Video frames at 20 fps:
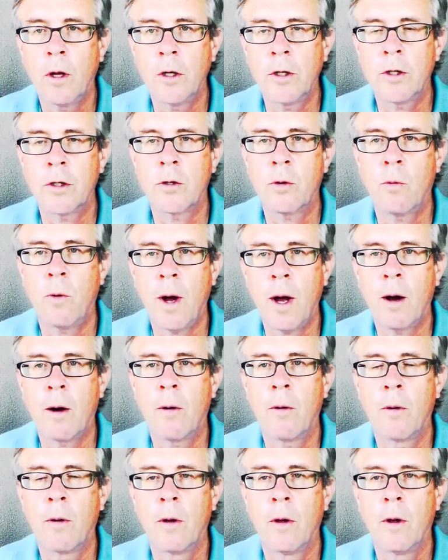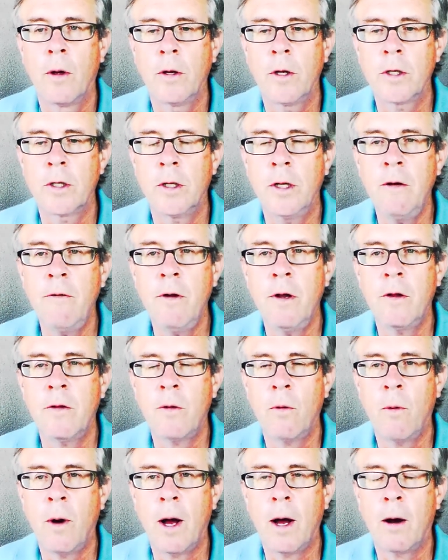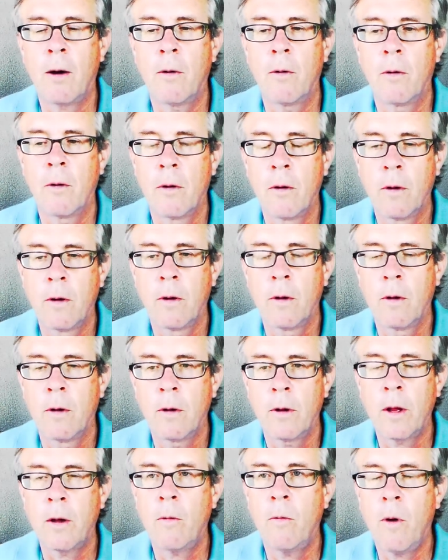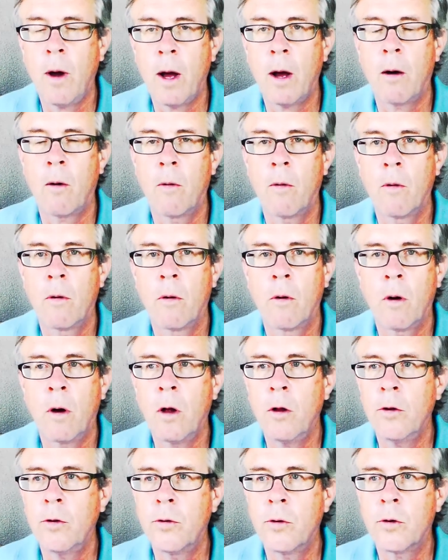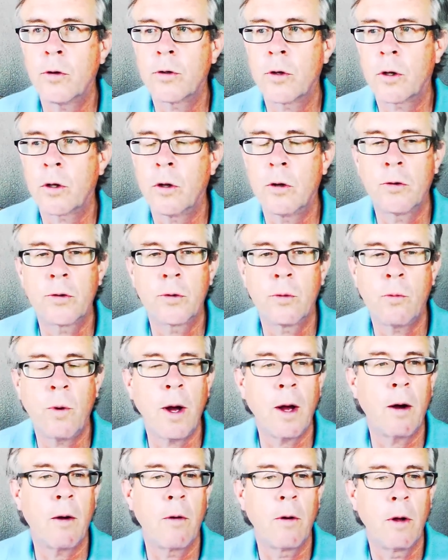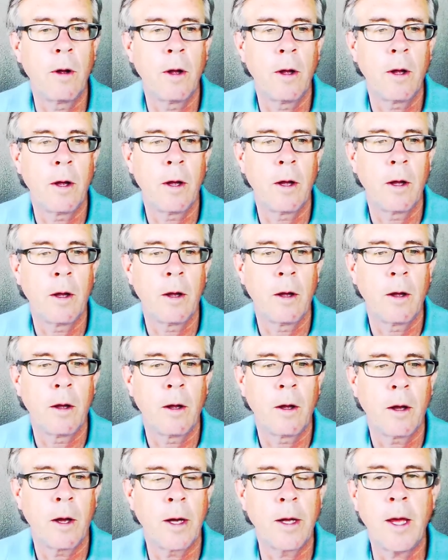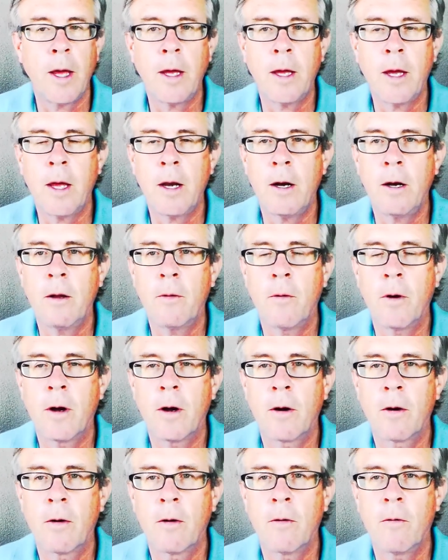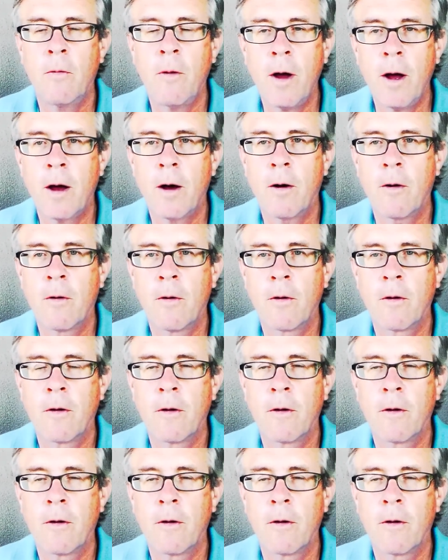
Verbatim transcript: It's just a wow. Just leave it at the wow. Like, wow, all the doors are closed. Wow, I can't get anywhere. Wow.